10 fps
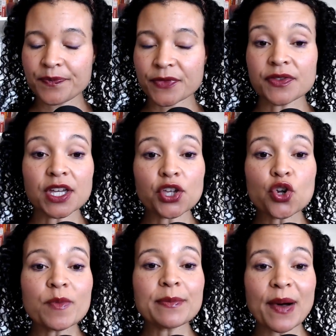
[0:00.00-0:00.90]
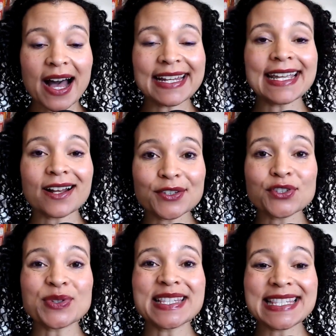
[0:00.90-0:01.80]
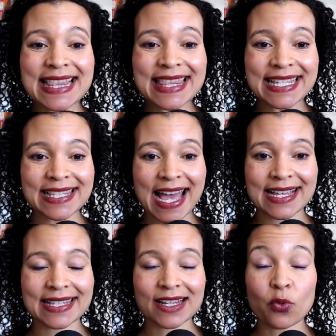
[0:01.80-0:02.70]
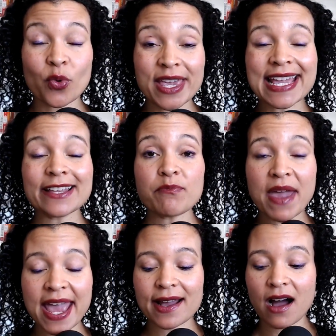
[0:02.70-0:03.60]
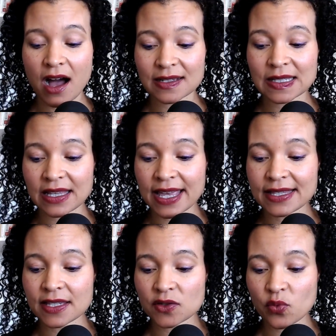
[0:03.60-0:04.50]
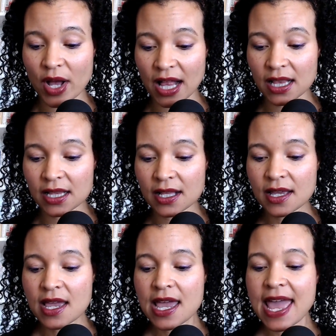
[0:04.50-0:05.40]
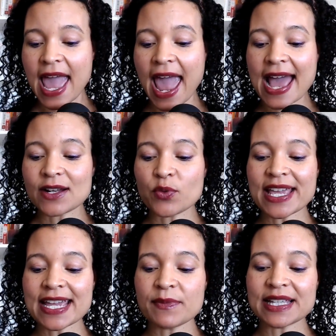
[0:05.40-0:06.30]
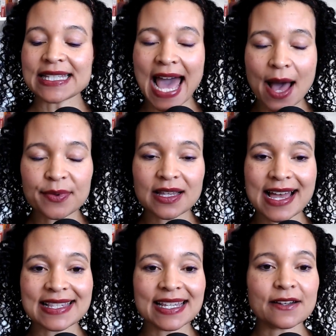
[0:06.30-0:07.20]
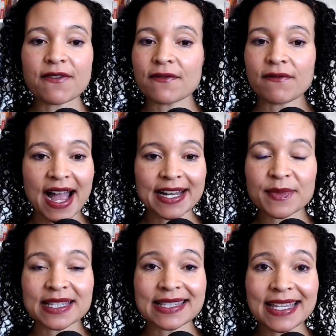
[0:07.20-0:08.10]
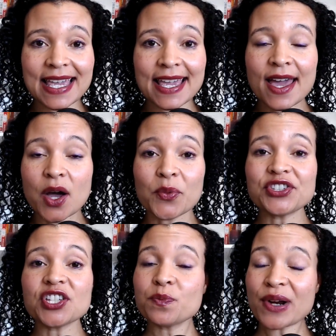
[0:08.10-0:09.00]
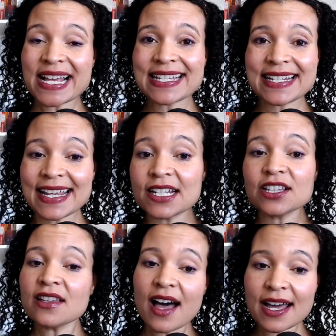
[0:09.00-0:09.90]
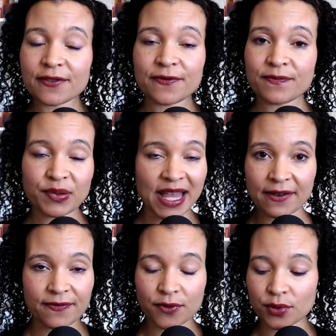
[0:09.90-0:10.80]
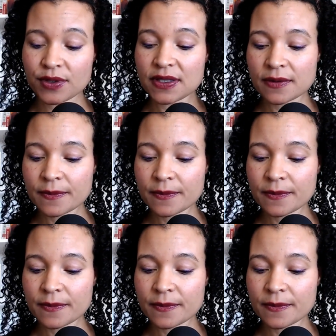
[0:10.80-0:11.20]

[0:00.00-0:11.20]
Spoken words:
The human body can also synthesize it. We can make oxalates as well. And we can metabolize it from vitamin C, which is present in a lot of plant foods.